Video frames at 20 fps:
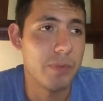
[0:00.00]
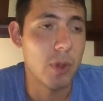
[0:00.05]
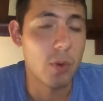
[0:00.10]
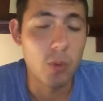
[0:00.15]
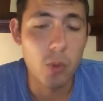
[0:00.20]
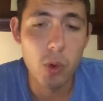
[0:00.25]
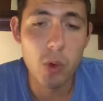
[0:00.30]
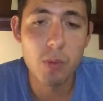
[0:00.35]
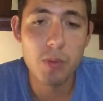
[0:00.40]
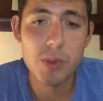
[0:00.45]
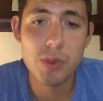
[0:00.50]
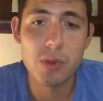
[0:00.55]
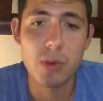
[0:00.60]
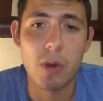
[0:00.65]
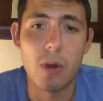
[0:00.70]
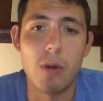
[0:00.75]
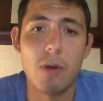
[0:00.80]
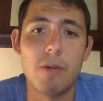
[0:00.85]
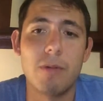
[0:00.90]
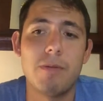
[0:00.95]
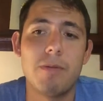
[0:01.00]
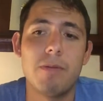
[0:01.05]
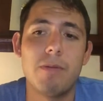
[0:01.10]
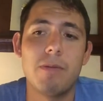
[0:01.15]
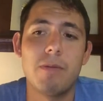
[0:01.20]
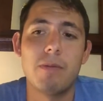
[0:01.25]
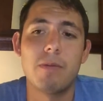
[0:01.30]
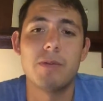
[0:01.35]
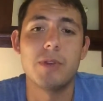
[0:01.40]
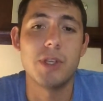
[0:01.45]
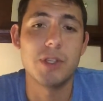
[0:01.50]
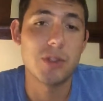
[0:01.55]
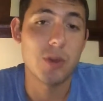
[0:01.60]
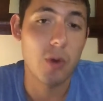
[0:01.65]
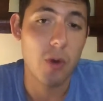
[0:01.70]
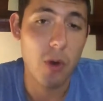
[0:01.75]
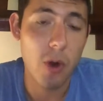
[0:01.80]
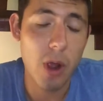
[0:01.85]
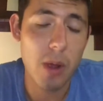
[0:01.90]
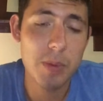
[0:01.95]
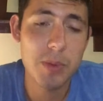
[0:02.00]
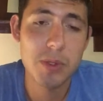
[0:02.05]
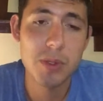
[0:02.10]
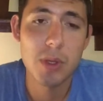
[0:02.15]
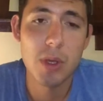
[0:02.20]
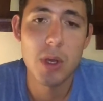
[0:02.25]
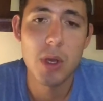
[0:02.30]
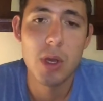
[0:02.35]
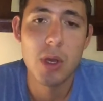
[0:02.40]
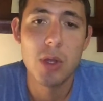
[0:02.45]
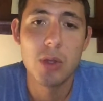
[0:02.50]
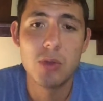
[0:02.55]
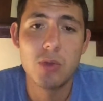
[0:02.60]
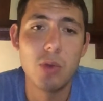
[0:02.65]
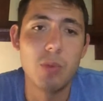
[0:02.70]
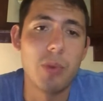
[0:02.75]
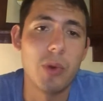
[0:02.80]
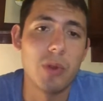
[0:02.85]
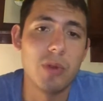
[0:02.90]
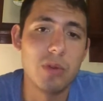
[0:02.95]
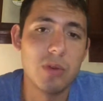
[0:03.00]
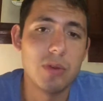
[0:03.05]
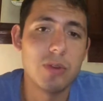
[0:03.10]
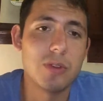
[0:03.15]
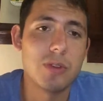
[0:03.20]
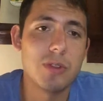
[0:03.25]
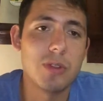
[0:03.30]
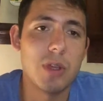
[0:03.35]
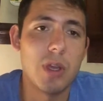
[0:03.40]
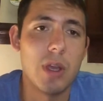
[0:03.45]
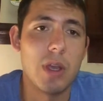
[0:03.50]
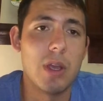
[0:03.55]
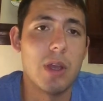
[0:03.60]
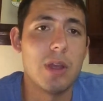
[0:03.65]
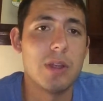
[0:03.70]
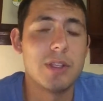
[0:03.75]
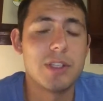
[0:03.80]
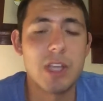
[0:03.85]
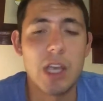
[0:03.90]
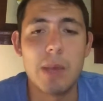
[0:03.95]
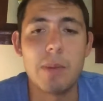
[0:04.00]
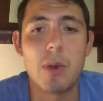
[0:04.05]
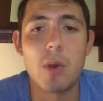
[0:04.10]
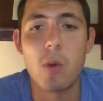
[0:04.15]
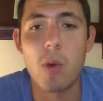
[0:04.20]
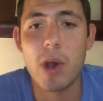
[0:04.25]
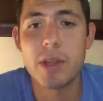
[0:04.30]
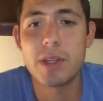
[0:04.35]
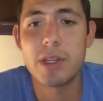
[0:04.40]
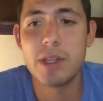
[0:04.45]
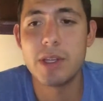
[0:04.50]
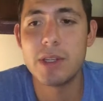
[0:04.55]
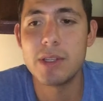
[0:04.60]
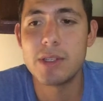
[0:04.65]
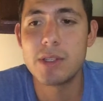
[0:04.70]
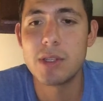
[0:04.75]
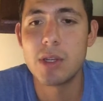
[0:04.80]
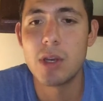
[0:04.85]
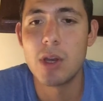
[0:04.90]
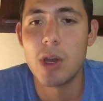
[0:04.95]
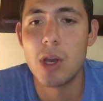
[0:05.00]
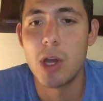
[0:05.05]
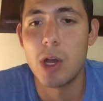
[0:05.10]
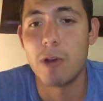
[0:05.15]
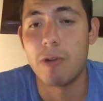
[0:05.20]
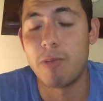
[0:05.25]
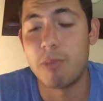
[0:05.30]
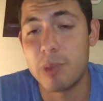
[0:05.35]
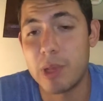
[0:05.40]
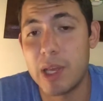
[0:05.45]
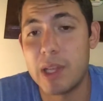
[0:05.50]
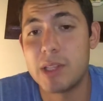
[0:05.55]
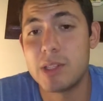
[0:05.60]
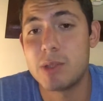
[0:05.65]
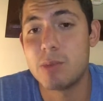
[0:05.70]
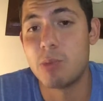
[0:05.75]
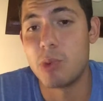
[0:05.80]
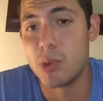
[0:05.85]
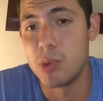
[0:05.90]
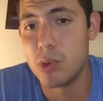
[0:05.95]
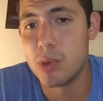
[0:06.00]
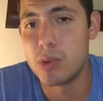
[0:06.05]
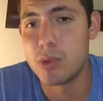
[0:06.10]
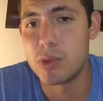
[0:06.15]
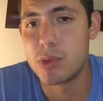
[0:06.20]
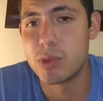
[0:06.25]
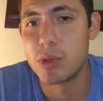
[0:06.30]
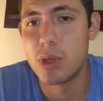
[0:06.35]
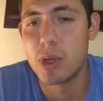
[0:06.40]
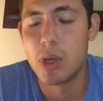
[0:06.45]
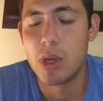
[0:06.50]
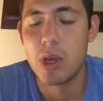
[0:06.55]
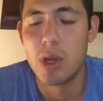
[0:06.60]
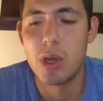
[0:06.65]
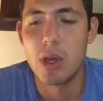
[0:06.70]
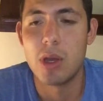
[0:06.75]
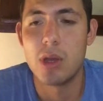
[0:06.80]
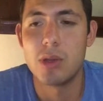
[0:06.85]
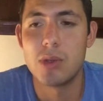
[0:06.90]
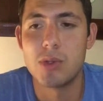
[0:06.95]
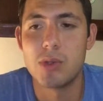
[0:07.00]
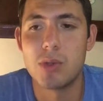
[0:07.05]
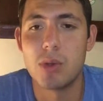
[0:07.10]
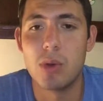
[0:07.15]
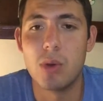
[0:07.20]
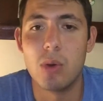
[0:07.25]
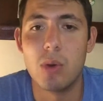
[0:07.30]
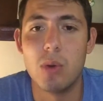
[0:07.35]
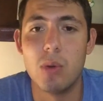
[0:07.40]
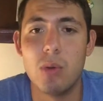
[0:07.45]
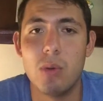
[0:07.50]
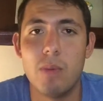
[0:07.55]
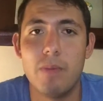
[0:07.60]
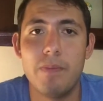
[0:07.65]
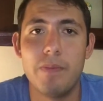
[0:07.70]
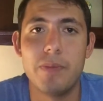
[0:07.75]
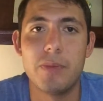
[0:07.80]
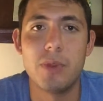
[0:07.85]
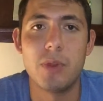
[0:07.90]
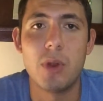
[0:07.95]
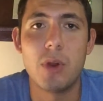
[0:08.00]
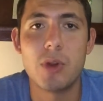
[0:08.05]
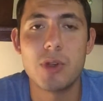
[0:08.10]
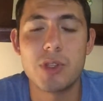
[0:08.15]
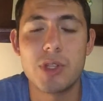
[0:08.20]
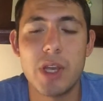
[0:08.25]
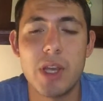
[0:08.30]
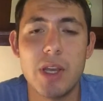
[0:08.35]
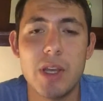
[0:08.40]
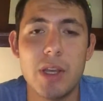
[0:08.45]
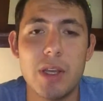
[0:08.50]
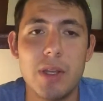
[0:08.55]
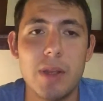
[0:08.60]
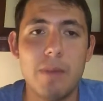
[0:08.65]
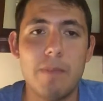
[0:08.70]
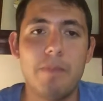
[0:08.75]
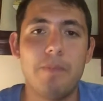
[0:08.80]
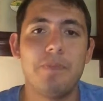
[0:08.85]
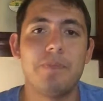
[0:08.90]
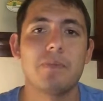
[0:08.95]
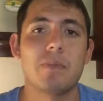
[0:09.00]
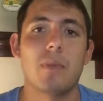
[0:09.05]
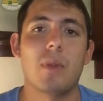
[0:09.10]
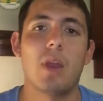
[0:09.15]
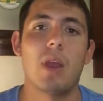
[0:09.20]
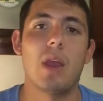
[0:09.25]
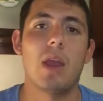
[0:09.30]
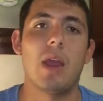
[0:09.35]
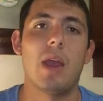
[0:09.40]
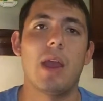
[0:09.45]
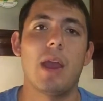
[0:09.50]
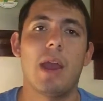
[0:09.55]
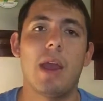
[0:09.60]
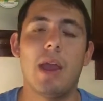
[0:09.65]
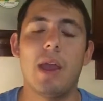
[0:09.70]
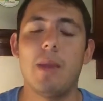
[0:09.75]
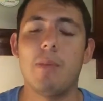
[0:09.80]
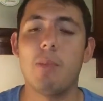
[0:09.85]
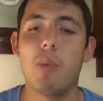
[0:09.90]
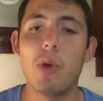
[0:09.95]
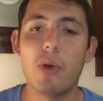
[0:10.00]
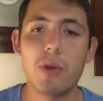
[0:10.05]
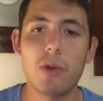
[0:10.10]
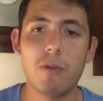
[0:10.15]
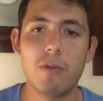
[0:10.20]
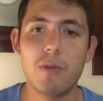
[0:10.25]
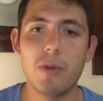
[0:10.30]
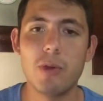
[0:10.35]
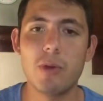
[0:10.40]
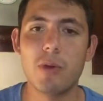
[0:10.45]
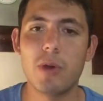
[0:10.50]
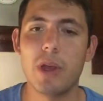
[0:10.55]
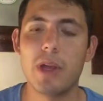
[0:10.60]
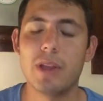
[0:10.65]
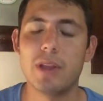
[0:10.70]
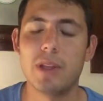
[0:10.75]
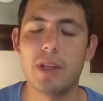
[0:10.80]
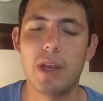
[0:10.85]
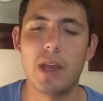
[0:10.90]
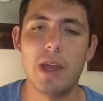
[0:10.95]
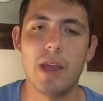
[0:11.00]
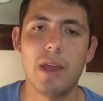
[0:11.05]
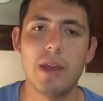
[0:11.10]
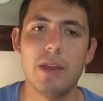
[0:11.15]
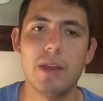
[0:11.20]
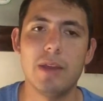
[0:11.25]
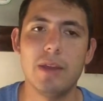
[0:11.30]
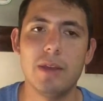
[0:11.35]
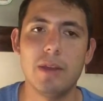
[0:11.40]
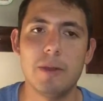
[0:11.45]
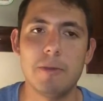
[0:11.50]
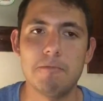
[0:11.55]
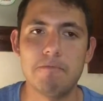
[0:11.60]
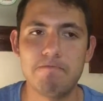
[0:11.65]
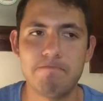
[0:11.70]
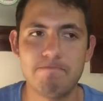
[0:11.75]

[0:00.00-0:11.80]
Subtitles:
rooms of these crops to produce same quantities of plants produced. So there's a point of view and a